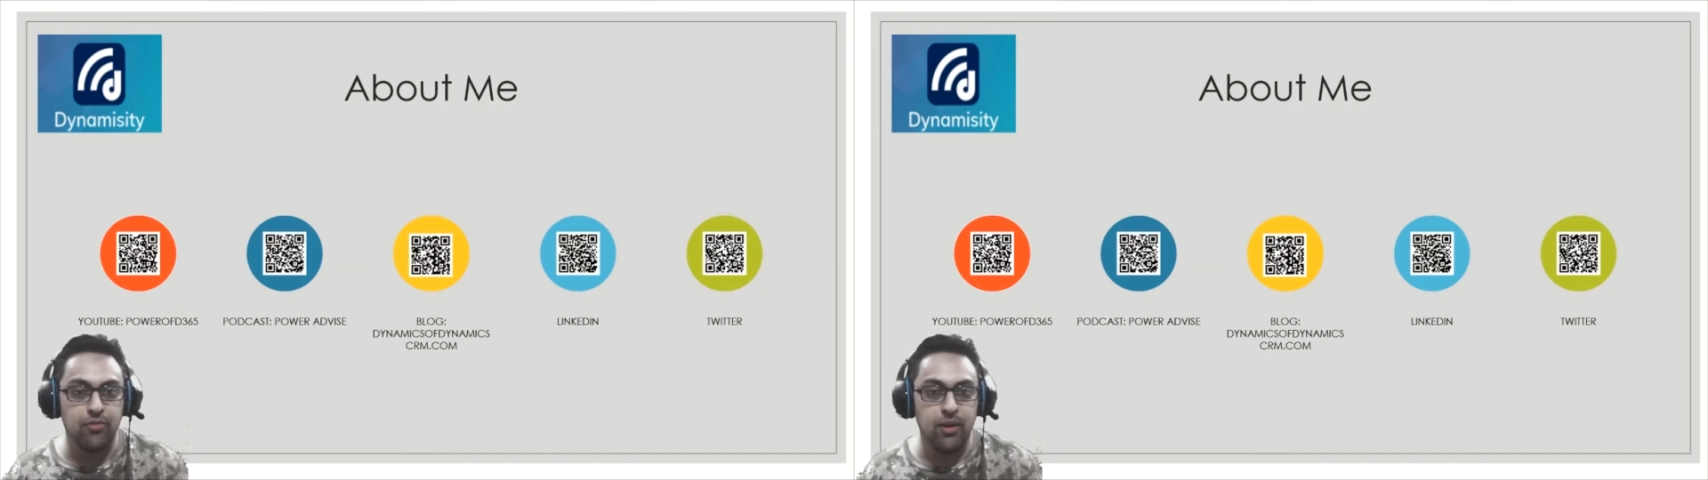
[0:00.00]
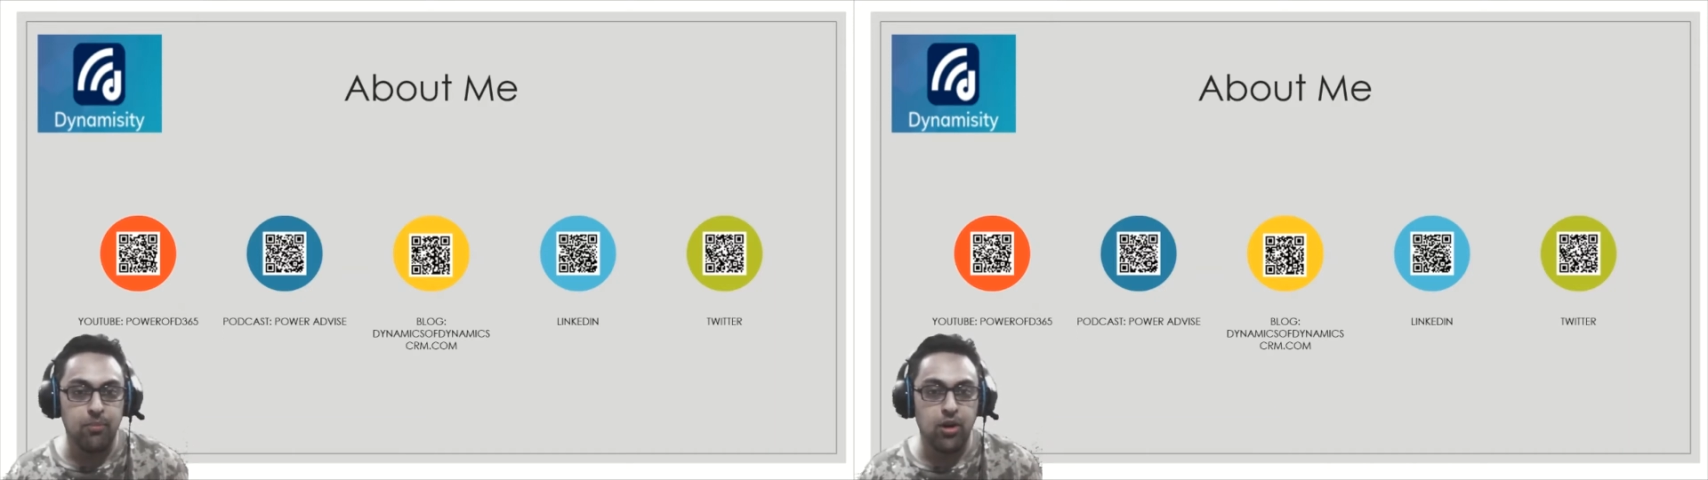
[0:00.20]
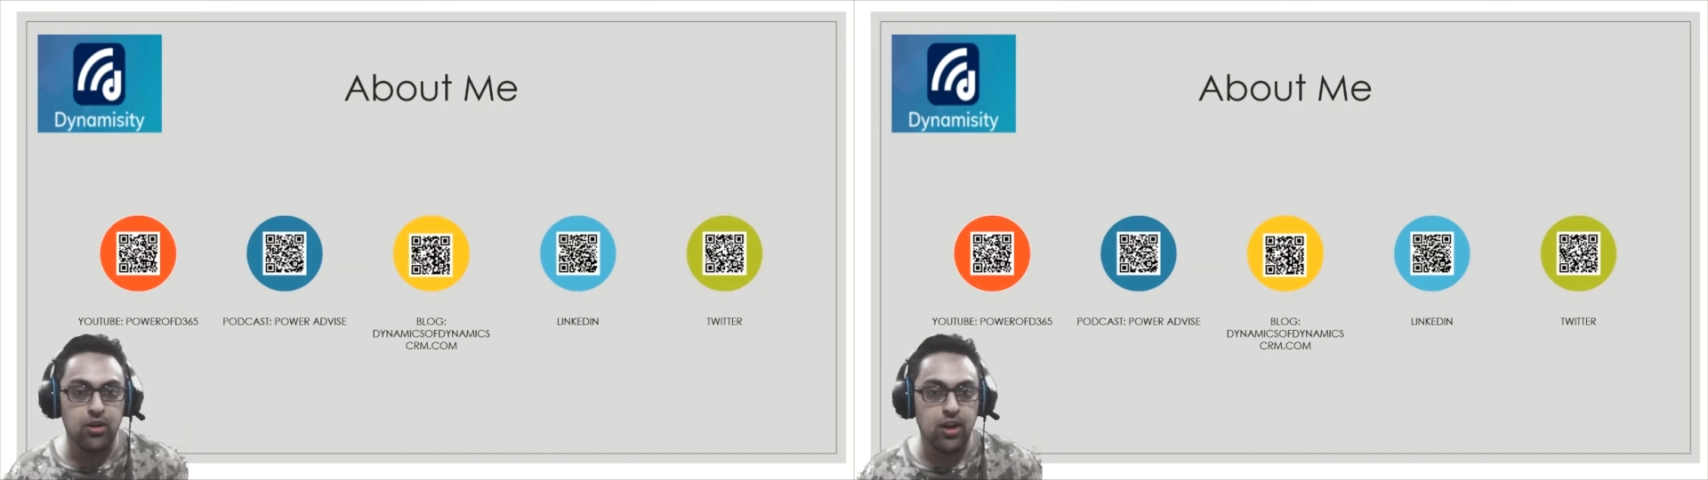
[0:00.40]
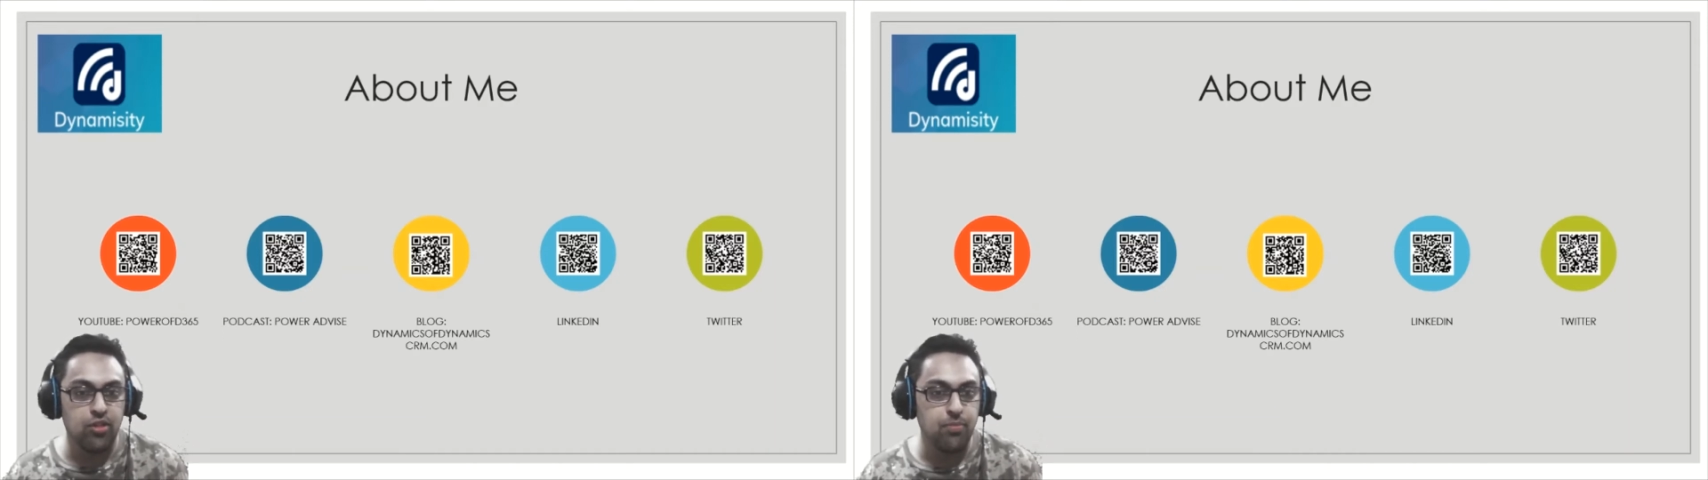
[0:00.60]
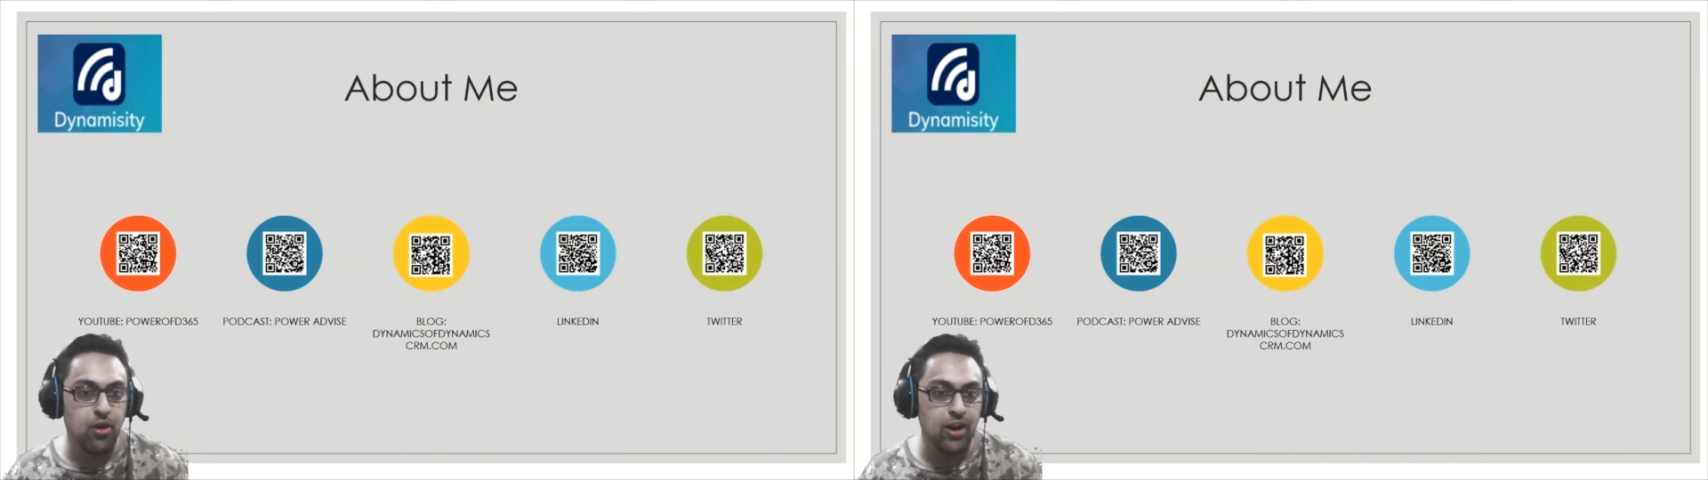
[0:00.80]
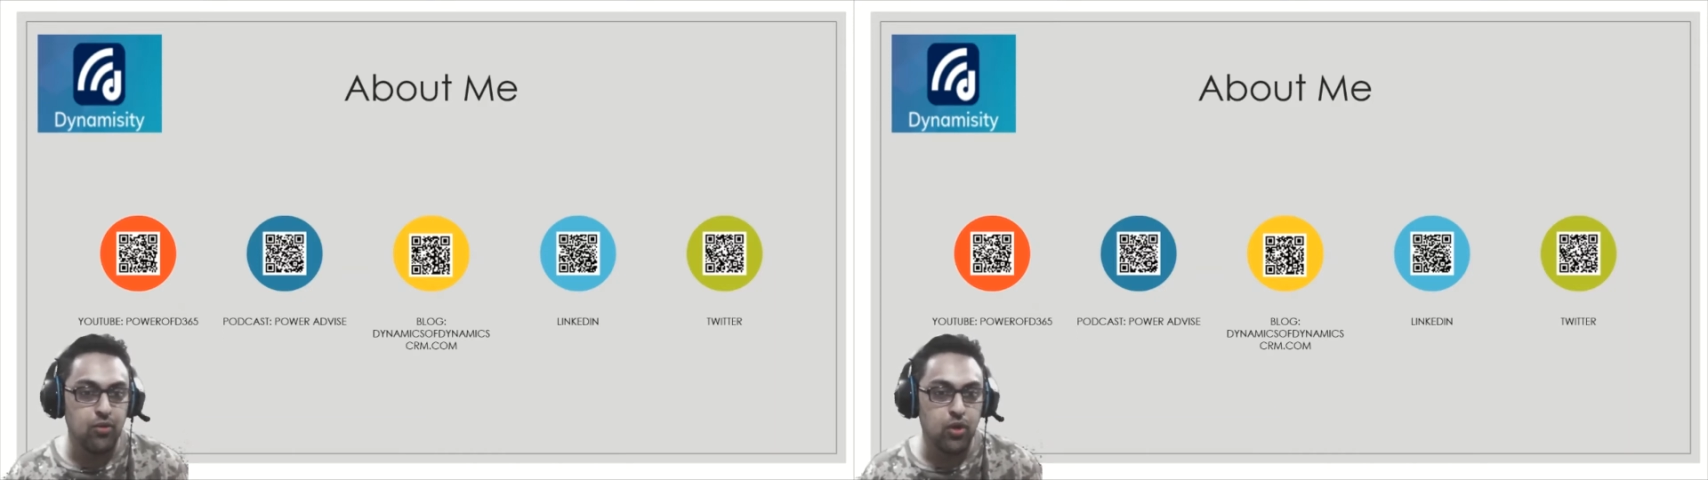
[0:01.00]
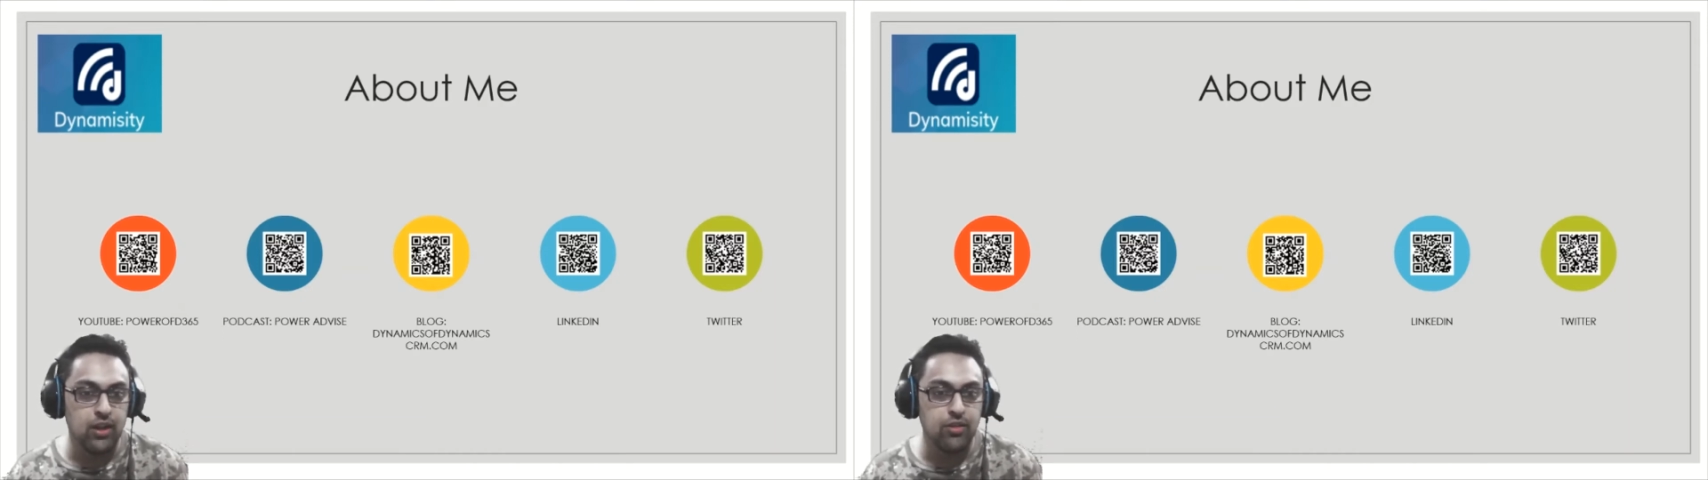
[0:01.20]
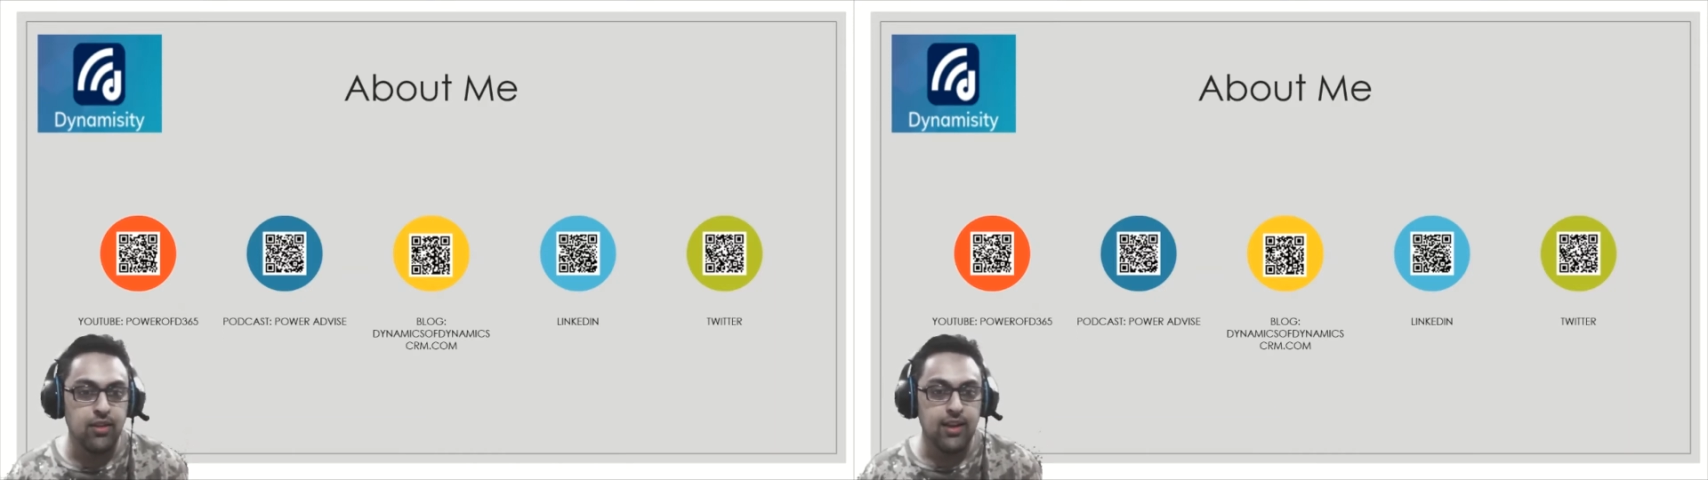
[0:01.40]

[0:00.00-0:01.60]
my podcast, Power Advice.